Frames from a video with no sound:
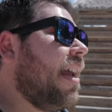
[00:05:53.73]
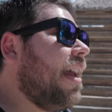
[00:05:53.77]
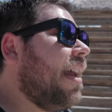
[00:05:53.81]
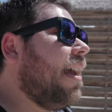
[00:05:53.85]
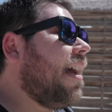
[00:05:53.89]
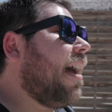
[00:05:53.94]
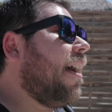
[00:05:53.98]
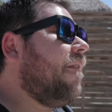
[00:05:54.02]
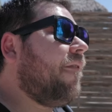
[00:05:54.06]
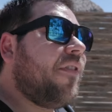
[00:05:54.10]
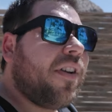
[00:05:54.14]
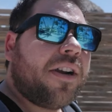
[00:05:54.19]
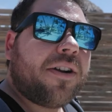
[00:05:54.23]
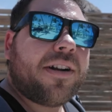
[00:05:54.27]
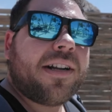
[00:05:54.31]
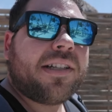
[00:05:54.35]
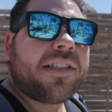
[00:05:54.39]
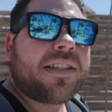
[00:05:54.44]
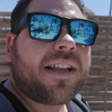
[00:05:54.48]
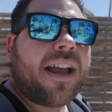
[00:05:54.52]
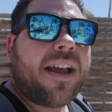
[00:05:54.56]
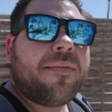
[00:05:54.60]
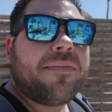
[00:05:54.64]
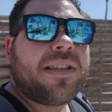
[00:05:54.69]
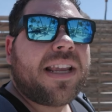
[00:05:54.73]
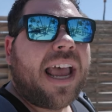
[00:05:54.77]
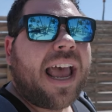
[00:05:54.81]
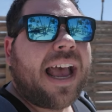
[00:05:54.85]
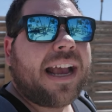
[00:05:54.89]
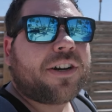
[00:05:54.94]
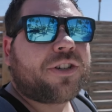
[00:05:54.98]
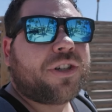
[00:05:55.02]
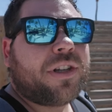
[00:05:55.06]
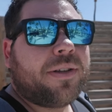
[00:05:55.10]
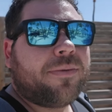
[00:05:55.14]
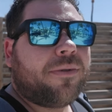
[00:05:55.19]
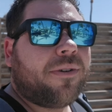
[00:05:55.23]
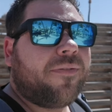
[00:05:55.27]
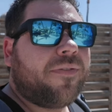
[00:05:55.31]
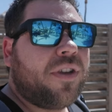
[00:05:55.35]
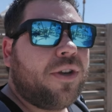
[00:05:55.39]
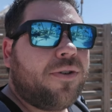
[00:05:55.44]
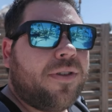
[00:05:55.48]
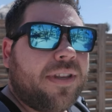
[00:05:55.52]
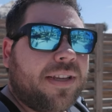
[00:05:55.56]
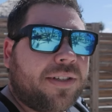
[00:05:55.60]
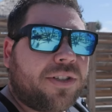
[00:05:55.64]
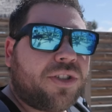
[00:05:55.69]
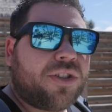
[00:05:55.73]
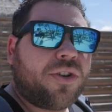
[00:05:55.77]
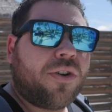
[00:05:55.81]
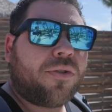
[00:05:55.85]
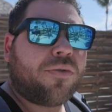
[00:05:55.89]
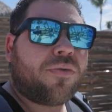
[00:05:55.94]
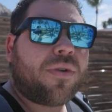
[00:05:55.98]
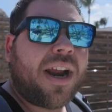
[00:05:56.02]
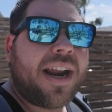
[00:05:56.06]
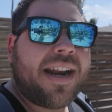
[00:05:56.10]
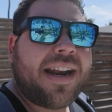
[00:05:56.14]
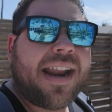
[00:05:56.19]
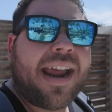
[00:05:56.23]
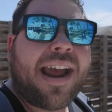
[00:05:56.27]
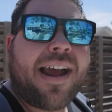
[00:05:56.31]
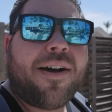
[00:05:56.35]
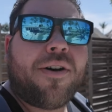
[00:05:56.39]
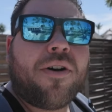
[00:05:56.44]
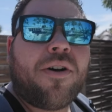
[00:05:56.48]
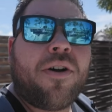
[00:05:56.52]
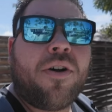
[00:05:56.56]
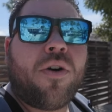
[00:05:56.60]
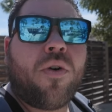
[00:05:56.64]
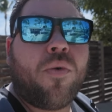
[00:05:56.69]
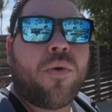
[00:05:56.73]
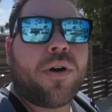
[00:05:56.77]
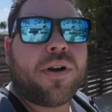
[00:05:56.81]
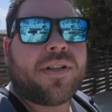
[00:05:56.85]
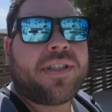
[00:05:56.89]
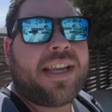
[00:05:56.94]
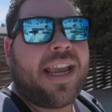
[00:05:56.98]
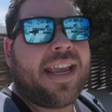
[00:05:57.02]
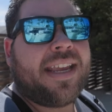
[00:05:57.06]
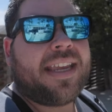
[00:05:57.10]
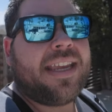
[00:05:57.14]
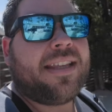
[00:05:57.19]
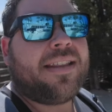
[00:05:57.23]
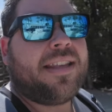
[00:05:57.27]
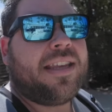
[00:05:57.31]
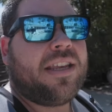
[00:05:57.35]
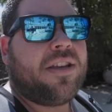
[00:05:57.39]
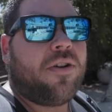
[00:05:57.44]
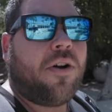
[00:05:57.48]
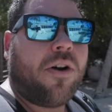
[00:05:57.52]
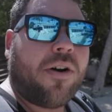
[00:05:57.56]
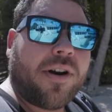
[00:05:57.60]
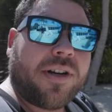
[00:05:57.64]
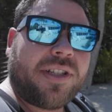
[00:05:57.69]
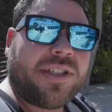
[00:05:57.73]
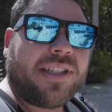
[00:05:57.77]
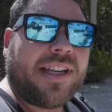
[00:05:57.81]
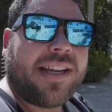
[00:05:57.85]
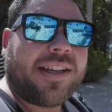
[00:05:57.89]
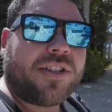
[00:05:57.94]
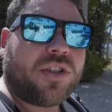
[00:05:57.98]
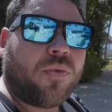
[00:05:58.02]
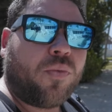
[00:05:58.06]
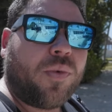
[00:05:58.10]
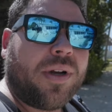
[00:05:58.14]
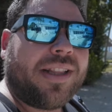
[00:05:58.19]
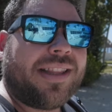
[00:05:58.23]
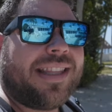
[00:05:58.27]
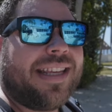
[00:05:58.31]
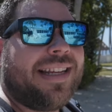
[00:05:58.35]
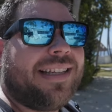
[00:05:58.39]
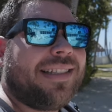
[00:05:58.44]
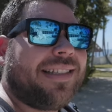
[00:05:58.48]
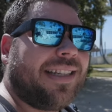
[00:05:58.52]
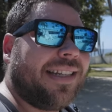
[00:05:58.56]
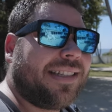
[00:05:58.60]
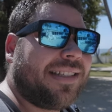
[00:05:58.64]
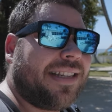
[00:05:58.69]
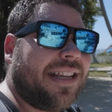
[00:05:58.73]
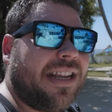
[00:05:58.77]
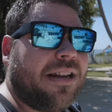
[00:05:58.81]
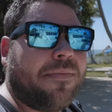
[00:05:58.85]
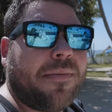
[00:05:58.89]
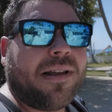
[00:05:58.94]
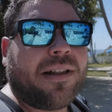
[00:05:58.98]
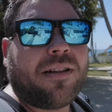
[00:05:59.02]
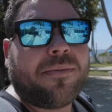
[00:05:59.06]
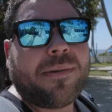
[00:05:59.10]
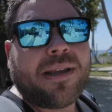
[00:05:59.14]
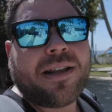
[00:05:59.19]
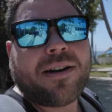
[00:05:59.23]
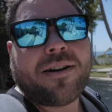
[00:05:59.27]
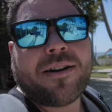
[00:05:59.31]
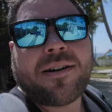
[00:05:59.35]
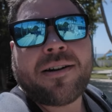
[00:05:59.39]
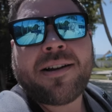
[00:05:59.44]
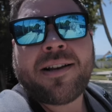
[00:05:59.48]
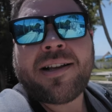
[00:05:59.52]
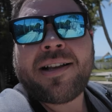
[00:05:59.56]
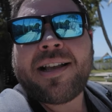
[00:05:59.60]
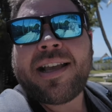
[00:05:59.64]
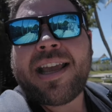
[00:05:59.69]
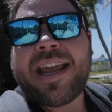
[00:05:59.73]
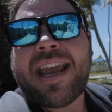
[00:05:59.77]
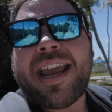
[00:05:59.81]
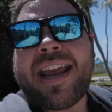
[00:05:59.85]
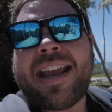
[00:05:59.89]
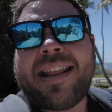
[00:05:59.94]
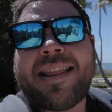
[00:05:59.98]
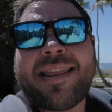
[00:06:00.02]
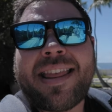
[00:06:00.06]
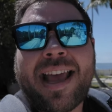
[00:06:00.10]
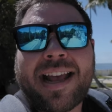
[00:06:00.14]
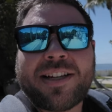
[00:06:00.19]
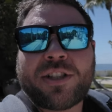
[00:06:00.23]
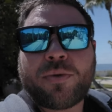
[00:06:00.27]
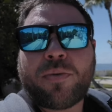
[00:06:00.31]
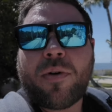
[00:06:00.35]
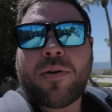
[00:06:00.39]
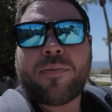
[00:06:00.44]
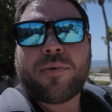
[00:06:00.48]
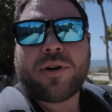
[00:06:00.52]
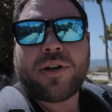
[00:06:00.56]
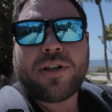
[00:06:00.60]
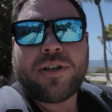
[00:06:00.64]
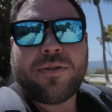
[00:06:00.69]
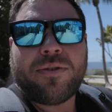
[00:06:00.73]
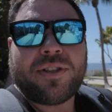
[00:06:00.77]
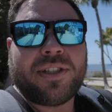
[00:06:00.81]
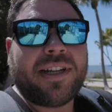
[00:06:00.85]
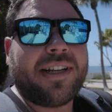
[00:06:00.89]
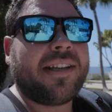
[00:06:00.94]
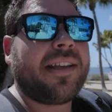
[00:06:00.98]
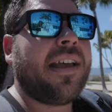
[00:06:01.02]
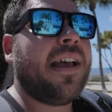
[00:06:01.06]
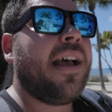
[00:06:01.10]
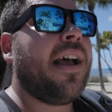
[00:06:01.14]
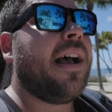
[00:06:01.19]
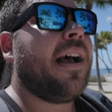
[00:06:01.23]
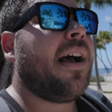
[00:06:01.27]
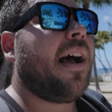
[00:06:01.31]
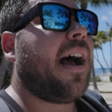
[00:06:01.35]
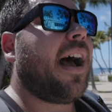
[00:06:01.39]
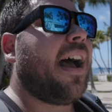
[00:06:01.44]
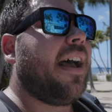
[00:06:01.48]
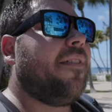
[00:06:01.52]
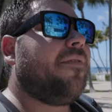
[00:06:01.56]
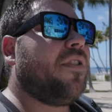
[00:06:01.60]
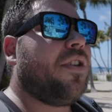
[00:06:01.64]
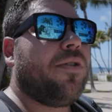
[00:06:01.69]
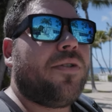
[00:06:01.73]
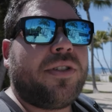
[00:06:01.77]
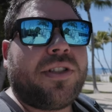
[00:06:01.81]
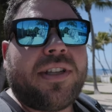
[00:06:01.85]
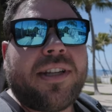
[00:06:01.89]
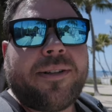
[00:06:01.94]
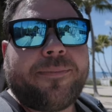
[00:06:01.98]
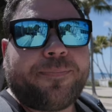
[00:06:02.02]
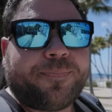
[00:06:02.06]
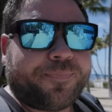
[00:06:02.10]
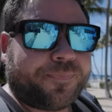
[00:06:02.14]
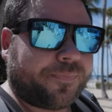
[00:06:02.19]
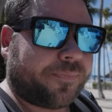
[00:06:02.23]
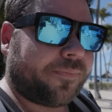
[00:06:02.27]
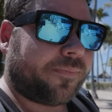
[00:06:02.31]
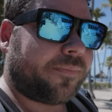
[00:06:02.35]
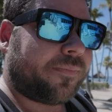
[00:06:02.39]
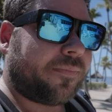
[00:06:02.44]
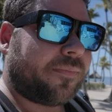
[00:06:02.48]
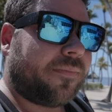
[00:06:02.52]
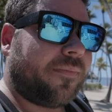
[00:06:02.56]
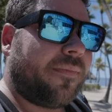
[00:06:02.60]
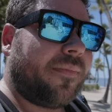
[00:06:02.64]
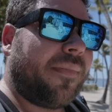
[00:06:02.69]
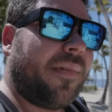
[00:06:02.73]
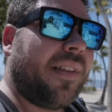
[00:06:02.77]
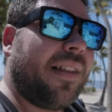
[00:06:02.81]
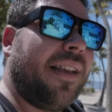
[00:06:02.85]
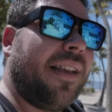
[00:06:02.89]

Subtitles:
so it is best just to kind of keep the camera in one place. And even as you're doing your micro shakes, if you're keeping the camera as still as you can, that's where the